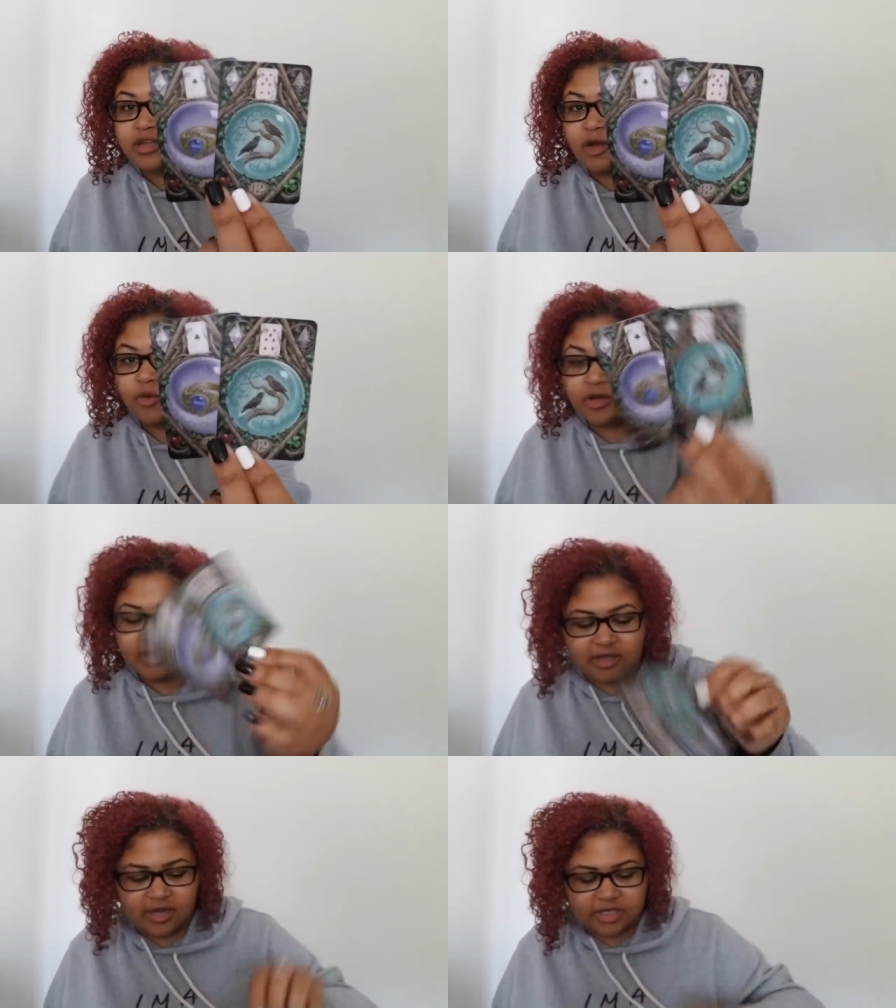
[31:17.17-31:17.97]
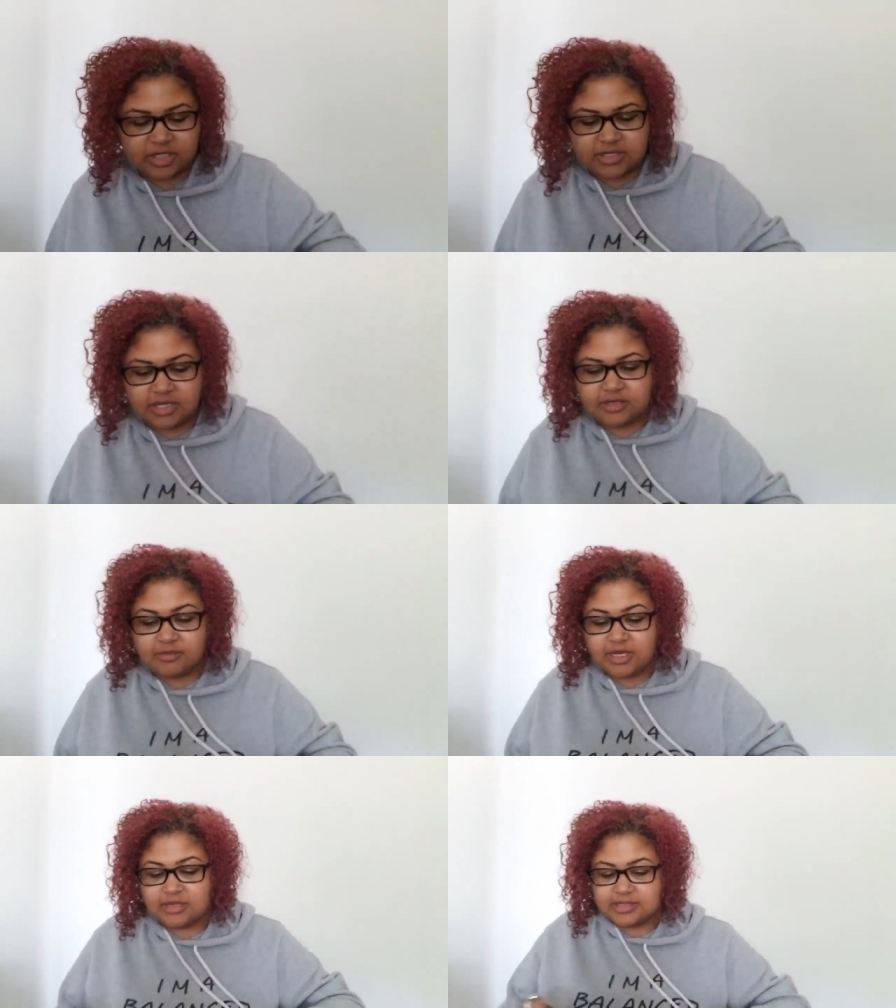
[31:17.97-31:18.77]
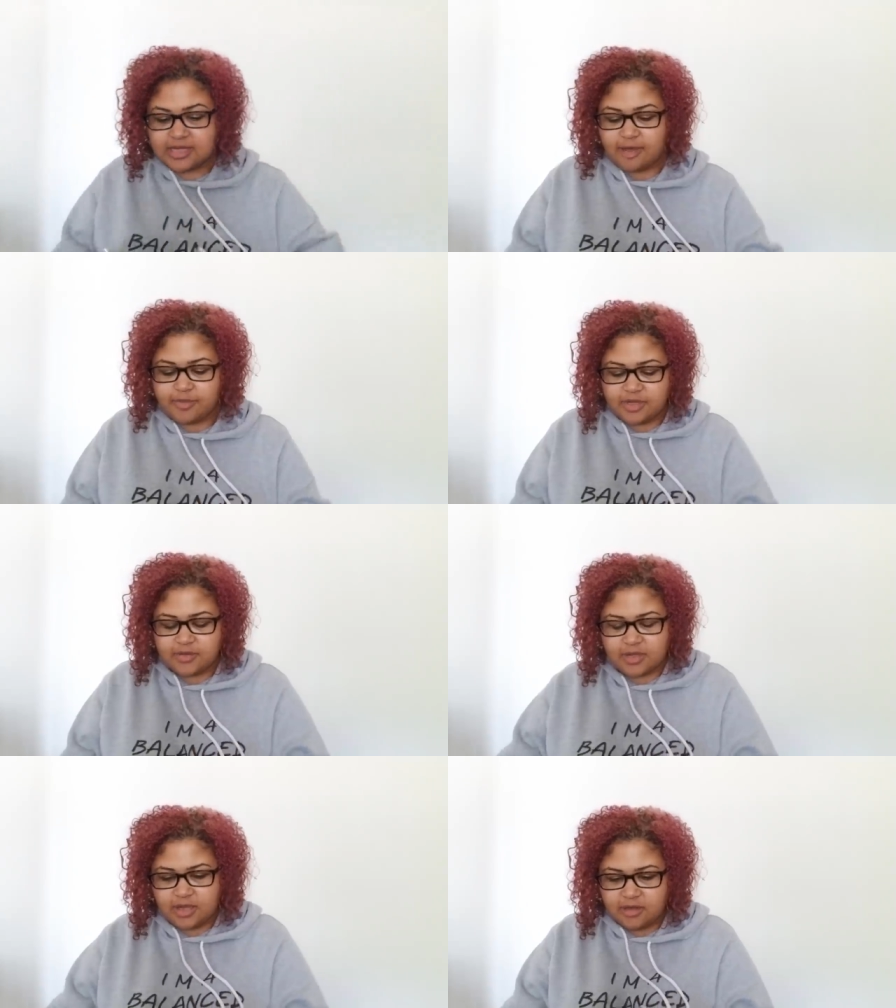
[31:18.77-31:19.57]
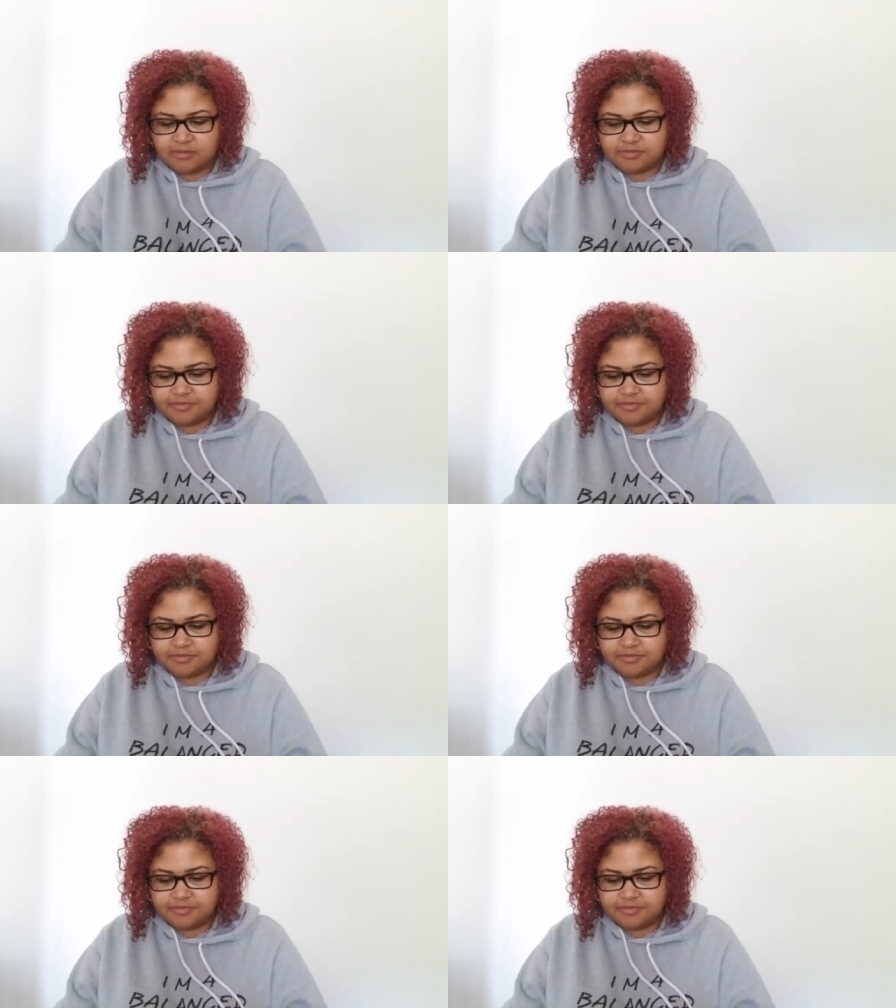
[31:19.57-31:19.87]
networking connections here to make this happen, okay?